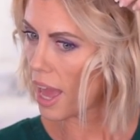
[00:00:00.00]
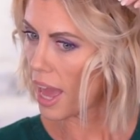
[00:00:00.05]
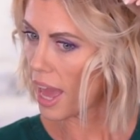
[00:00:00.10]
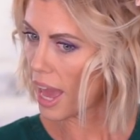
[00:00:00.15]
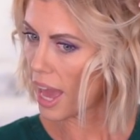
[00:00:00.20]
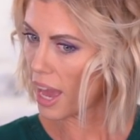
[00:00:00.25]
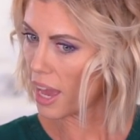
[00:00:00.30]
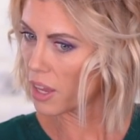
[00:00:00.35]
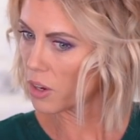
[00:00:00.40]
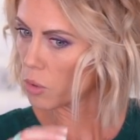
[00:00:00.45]

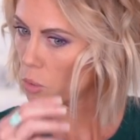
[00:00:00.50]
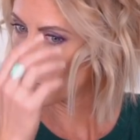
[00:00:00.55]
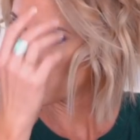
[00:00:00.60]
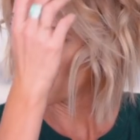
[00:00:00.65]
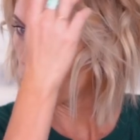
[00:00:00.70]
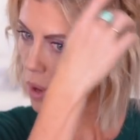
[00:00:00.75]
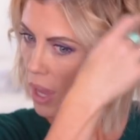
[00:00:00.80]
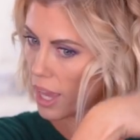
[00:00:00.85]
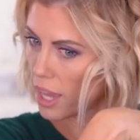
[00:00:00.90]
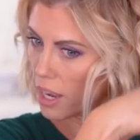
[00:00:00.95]

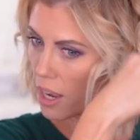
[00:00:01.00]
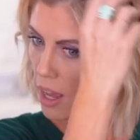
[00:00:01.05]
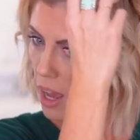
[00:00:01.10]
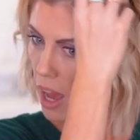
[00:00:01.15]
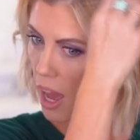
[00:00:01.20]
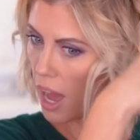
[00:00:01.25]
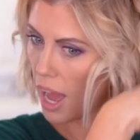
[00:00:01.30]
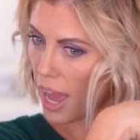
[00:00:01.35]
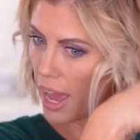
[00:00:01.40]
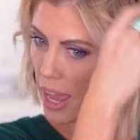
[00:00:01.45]
and when
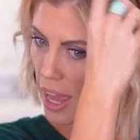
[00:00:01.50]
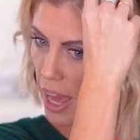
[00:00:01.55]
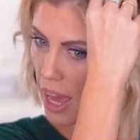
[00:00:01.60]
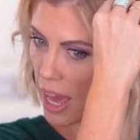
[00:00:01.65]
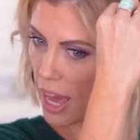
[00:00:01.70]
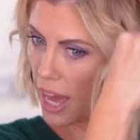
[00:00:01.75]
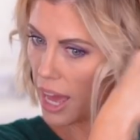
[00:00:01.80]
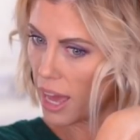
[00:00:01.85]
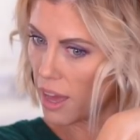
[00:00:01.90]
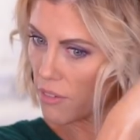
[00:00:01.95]
I
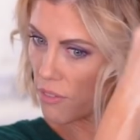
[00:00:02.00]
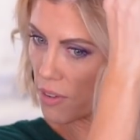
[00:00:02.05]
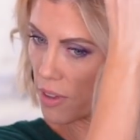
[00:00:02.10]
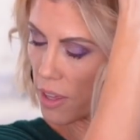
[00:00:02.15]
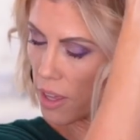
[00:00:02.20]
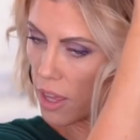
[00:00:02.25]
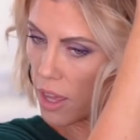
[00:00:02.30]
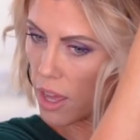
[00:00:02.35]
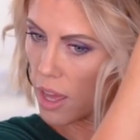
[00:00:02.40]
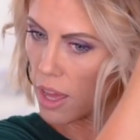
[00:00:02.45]
have,
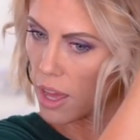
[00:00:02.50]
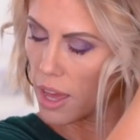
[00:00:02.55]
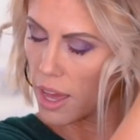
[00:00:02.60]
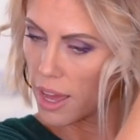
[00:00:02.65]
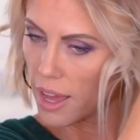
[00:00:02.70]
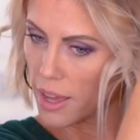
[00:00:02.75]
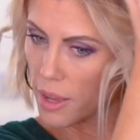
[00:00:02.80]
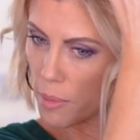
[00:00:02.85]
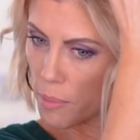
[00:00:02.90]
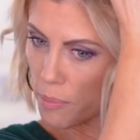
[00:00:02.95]

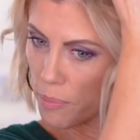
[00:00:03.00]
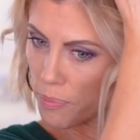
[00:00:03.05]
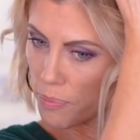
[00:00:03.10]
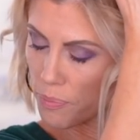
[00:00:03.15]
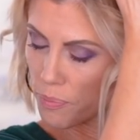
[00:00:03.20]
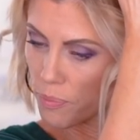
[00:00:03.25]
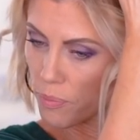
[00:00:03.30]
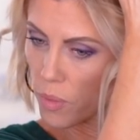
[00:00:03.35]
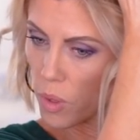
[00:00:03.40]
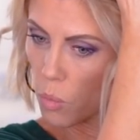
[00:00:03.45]
um,
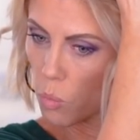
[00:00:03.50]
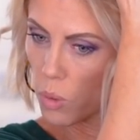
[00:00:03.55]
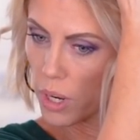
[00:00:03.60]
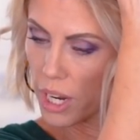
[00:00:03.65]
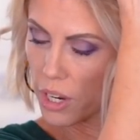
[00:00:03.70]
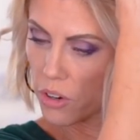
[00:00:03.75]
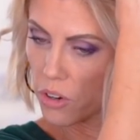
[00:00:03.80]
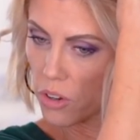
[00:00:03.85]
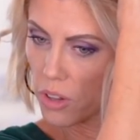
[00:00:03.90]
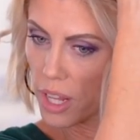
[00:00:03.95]
when
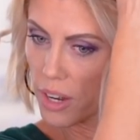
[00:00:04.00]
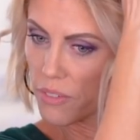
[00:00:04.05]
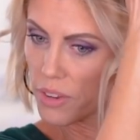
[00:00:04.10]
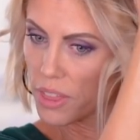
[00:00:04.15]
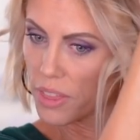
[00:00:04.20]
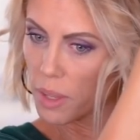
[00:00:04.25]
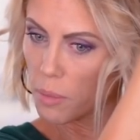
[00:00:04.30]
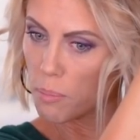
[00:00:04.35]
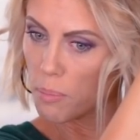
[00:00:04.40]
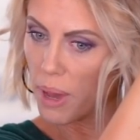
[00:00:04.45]
I curl
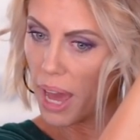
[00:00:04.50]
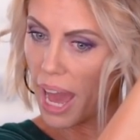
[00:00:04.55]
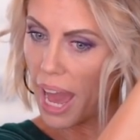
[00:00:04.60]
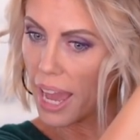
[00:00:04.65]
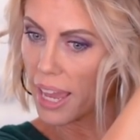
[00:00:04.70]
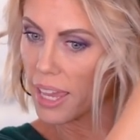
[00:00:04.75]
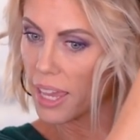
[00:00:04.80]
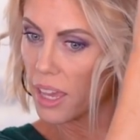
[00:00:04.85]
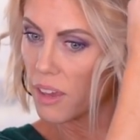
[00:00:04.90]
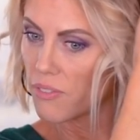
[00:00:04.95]
everything
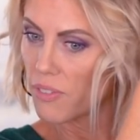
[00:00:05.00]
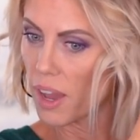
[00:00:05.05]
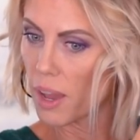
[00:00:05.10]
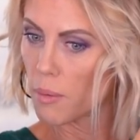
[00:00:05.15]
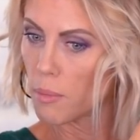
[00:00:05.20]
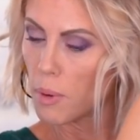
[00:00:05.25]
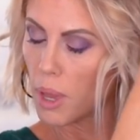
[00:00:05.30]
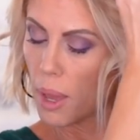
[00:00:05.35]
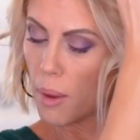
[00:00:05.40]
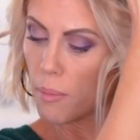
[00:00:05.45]
back, if
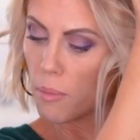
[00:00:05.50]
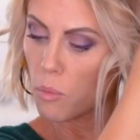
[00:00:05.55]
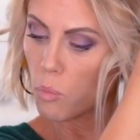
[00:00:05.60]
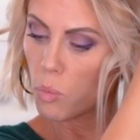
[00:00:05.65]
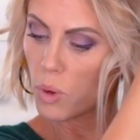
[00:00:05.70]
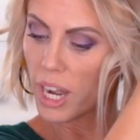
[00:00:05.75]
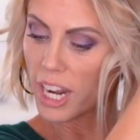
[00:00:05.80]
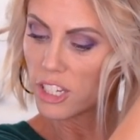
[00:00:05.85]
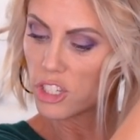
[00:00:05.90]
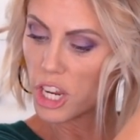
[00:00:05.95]
I,
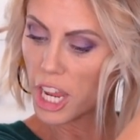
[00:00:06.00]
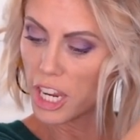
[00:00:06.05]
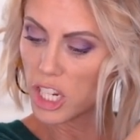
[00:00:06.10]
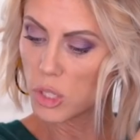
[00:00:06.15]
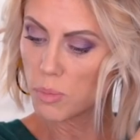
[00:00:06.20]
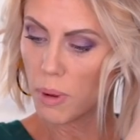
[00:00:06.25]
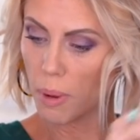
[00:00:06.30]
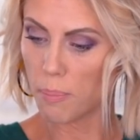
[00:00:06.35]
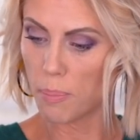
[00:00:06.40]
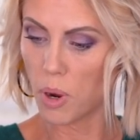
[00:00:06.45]
when I
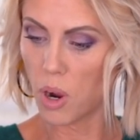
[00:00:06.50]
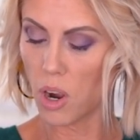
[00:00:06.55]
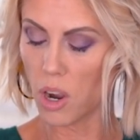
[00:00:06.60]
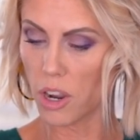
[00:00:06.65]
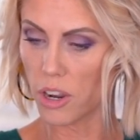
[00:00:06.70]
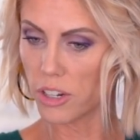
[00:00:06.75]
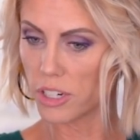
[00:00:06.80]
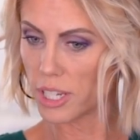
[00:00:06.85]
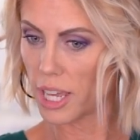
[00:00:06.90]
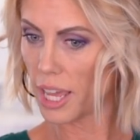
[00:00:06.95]
change my
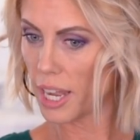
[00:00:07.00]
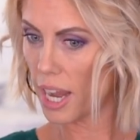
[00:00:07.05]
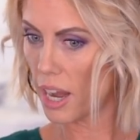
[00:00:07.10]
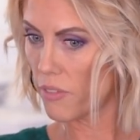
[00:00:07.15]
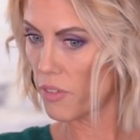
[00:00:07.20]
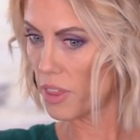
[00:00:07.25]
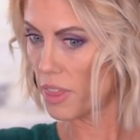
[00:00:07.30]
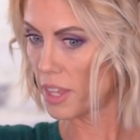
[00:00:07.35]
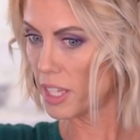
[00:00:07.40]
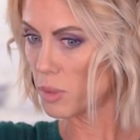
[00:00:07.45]
part and
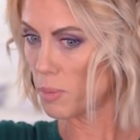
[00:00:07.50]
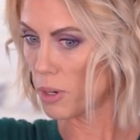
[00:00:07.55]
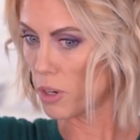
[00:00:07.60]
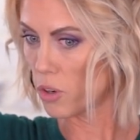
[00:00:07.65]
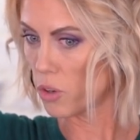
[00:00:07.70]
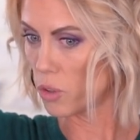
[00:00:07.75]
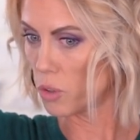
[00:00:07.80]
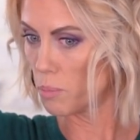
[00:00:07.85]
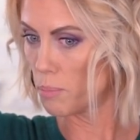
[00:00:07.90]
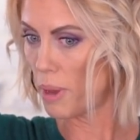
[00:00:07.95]
everything's been
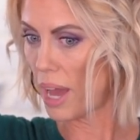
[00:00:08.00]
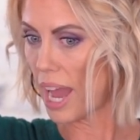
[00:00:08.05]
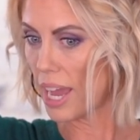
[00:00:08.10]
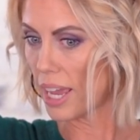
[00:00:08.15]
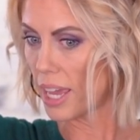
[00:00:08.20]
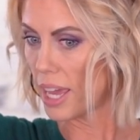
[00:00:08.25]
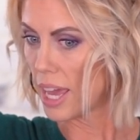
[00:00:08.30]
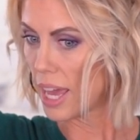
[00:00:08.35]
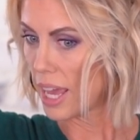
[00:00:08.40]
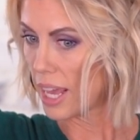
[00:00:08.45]
curled
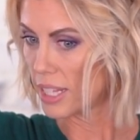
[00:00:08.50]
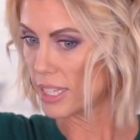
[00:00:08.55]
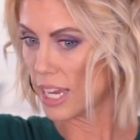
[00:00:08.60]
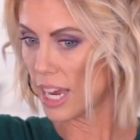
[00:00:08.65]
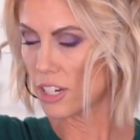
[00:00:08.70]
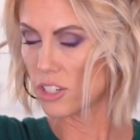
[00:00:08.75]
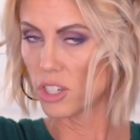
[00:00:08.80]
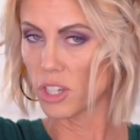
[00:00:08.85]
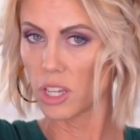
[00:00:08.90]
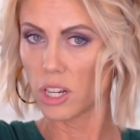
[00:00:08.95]
back, it's
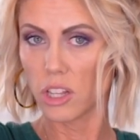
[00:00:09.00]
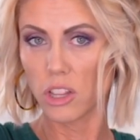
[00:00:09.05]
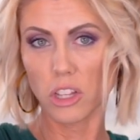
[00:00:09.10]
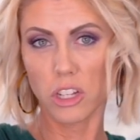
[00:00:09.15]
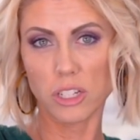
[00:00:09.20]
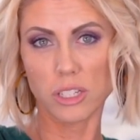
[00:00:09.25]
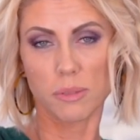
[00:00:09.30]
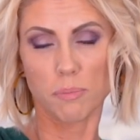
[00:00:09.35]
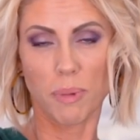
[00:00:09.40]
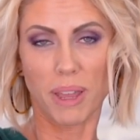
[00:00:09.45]
actually gonna
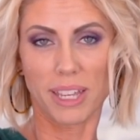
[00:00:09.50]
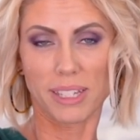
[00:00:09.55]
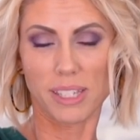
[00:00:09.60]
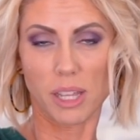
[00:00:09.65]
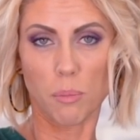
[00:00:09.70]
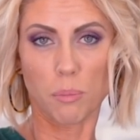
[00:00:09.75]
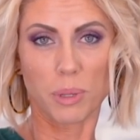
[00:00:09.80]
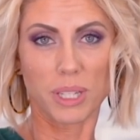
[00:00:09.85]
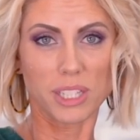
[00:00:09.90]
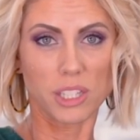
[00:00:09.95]
look, make
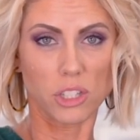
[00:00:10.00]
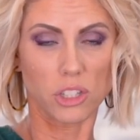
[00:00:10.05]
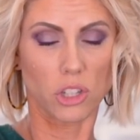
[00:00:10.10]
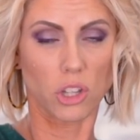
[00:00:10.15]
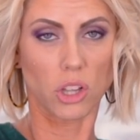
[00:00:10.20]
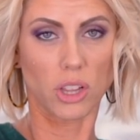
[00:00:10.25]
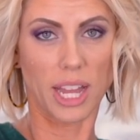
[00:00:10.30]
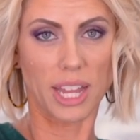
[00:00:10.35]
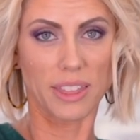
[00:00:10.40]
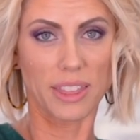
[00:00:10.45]
some pieces
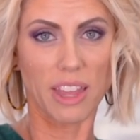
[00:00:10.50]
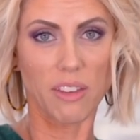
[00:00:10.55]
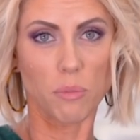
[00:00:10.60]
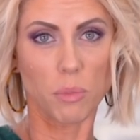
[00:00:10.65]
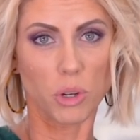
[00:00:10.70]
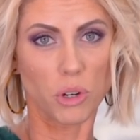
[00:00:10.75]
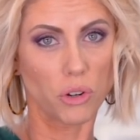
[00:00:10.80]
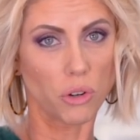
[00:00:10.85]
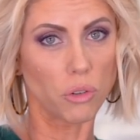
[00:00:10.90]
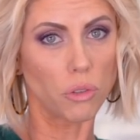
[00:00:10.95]
look like they've
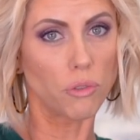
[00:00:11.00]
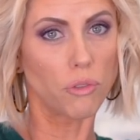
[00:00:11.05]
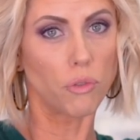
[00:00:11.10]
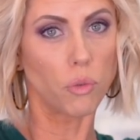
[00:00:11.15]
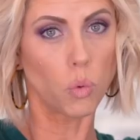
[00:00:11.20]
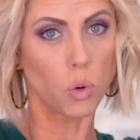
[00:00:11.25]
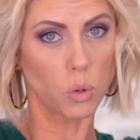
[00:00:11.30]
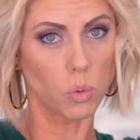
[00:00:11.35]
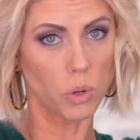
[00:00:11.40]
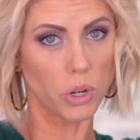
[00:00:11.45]
been curled
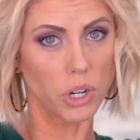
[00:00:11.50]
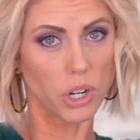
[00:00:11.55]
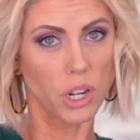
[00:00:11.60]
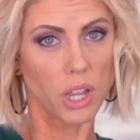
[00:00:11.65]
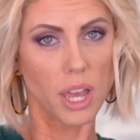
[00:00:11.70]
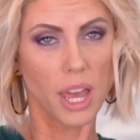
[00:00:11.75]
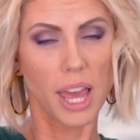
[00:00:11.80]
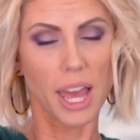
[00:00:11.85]
forward.